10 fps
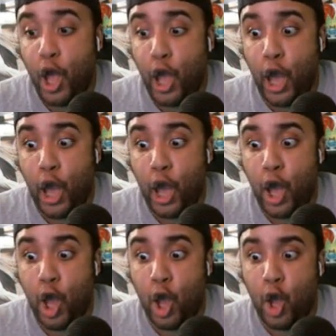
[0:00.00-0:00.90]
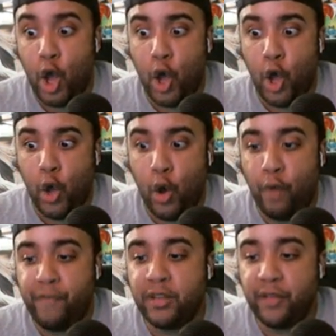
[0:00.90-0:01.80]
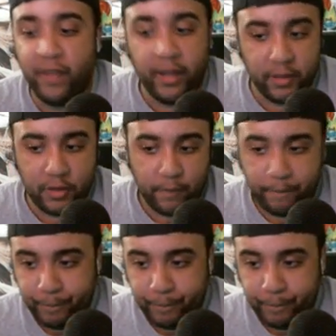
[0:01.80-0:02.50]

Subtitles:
oh from the fans.